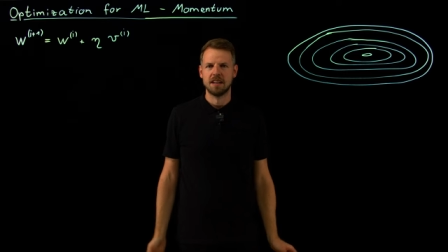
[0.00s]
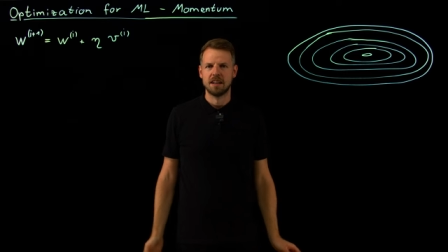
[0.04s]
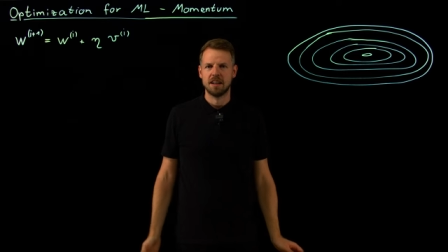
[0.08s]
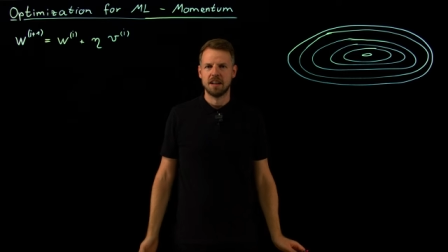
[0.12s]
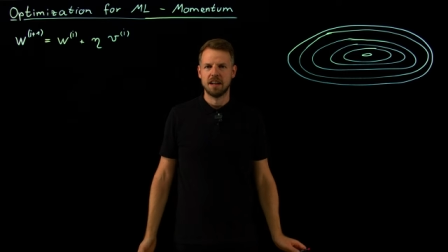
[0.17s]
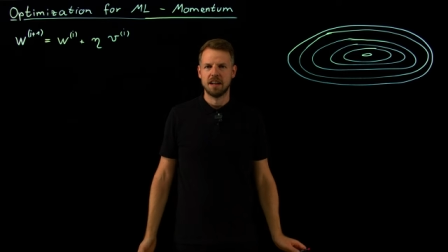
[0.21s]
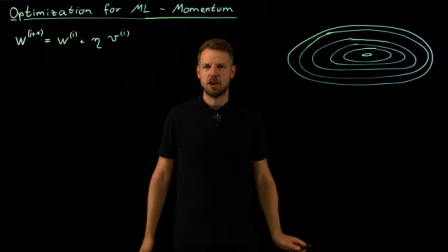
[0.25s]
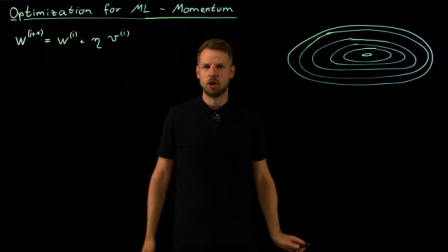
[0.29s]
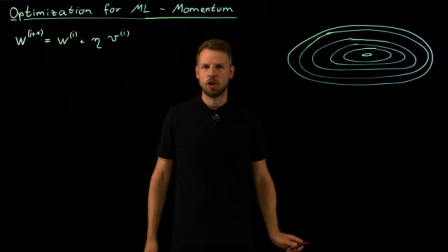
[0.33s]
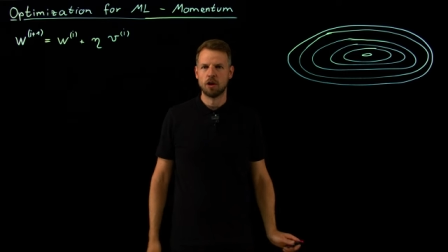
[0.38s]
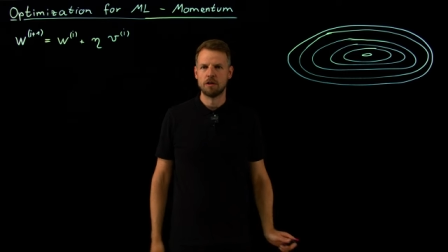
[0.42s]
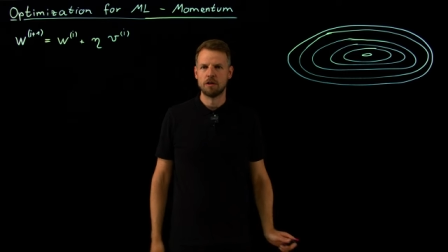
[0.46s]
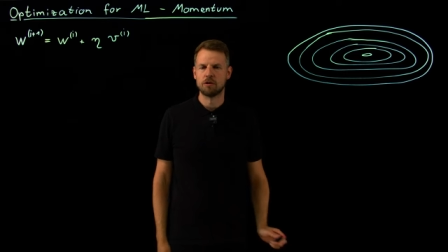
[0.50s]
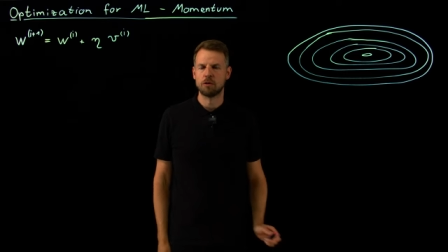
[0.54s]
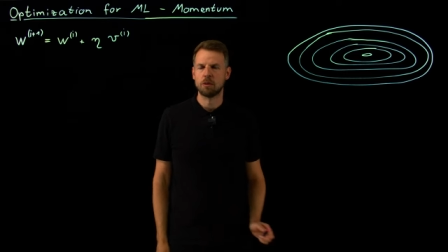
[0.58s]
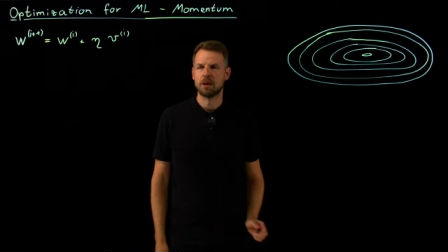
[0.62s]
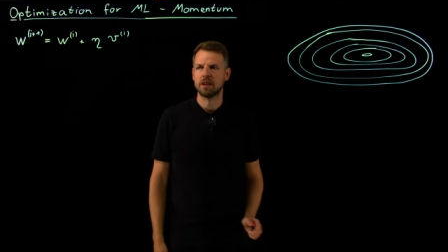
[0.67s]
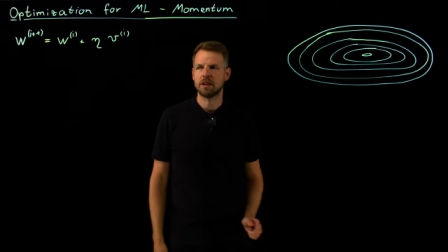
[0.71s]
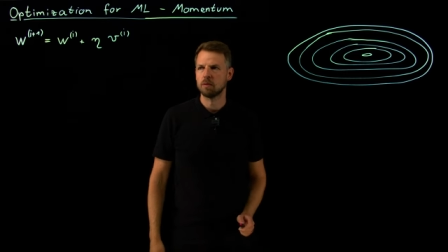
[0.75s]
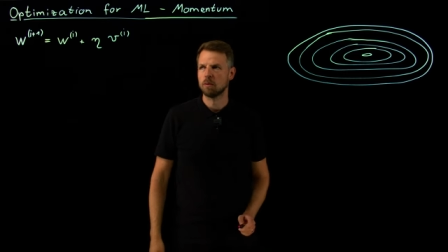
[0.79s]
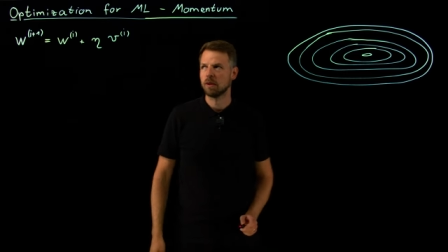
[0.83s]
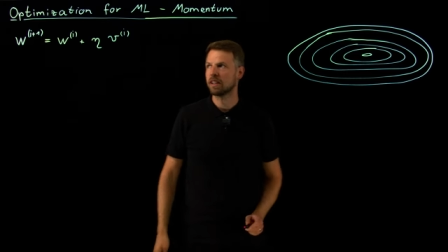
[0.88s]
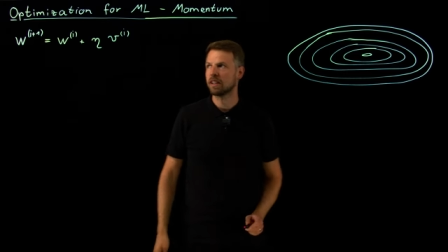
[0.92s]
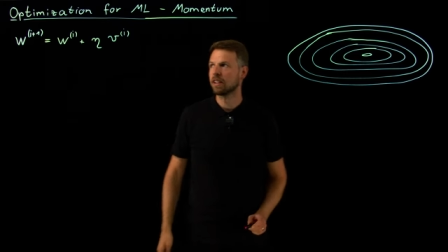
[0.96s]
Hello everyone,
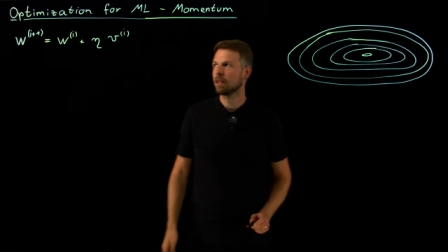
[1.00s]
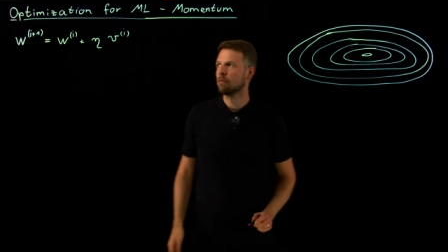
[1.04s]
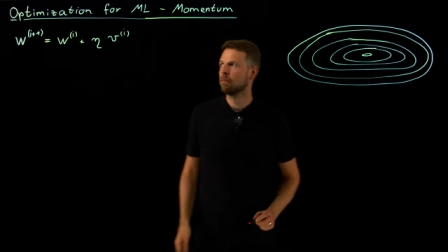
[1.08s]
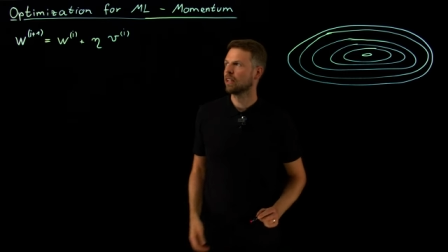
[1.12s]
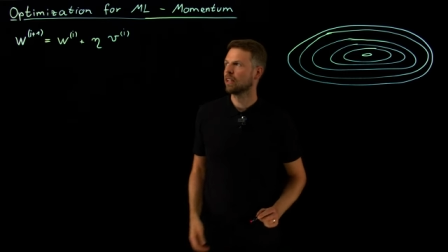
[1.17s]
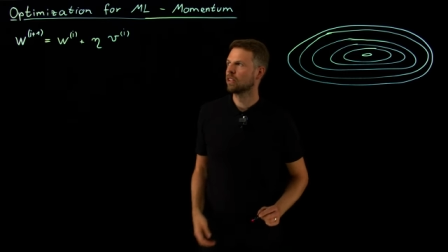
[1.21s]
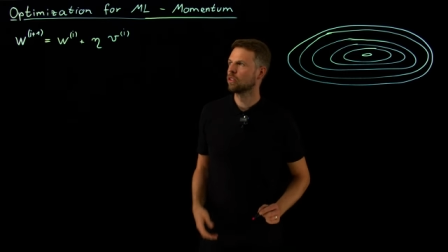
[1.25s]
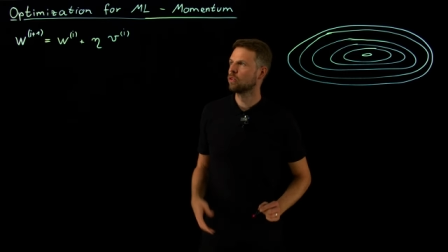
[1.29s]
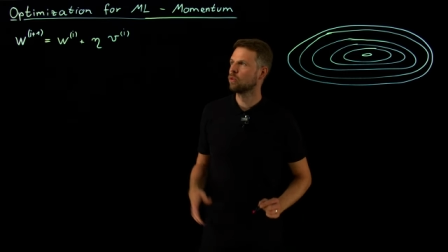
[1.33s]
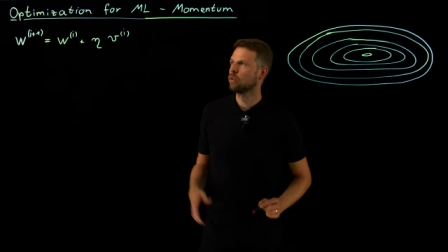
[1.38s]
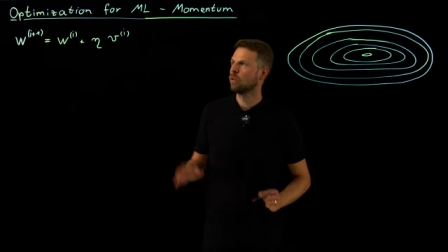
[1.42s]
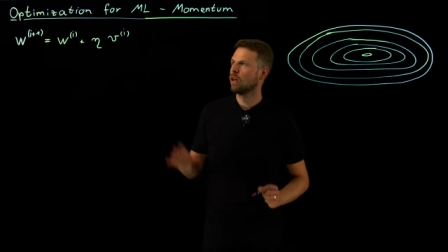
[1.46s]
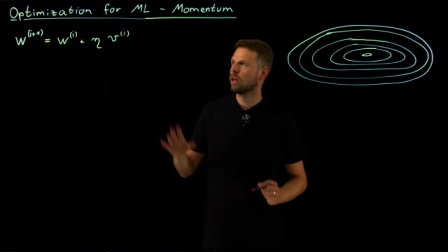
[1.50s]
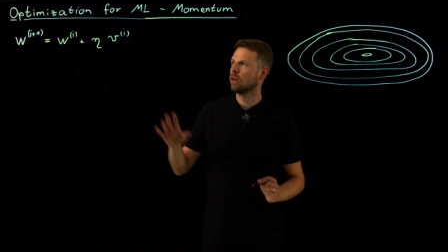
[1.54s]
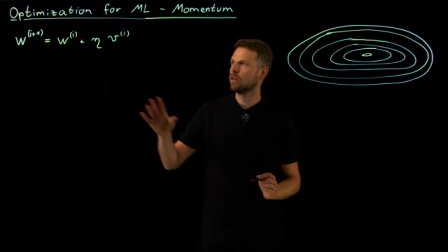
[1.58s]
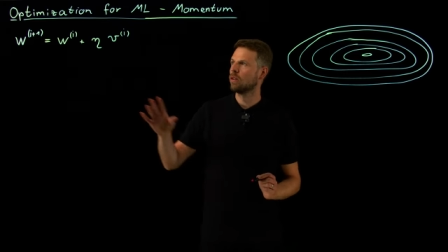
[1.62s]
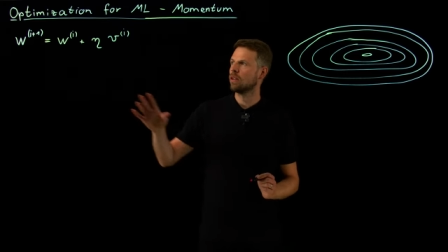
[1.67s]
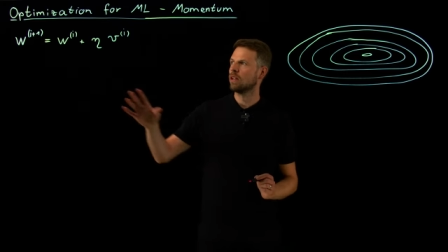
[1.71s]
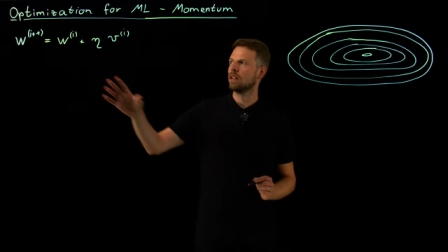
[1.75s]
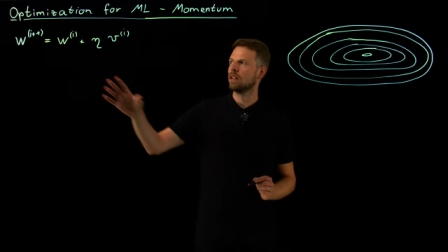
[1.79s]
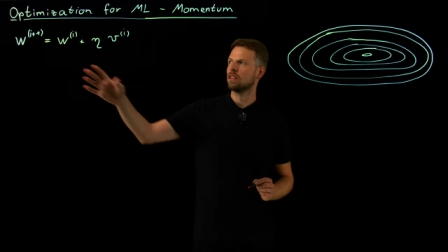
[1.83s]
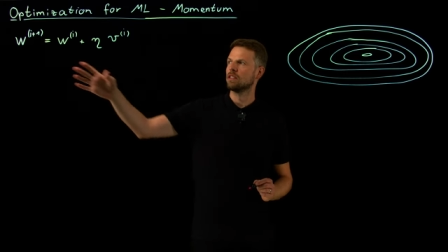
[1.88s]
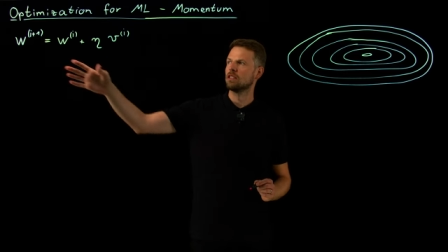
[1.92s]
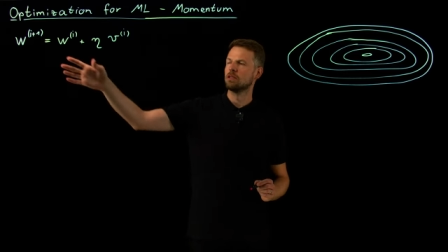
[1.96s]
welcome back to
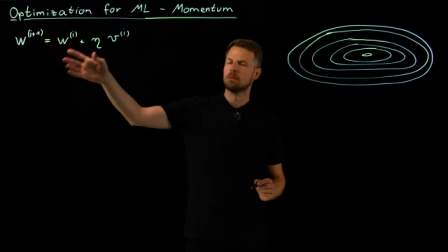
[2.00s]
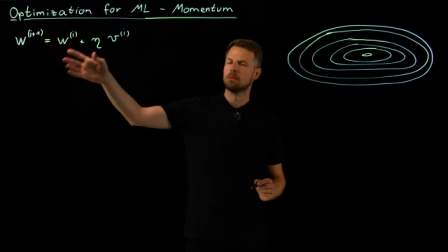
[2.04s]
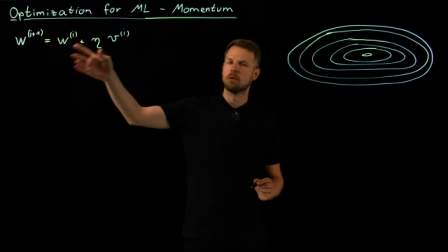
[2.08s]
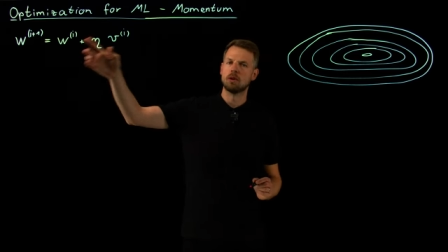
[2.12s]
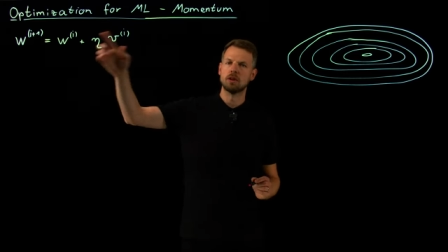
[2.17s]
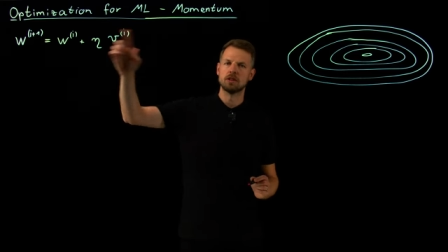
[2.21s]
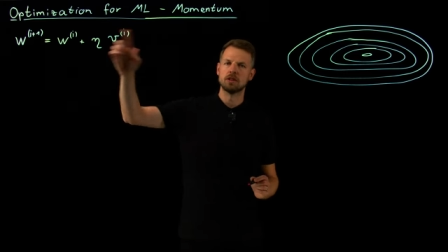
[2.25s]
our small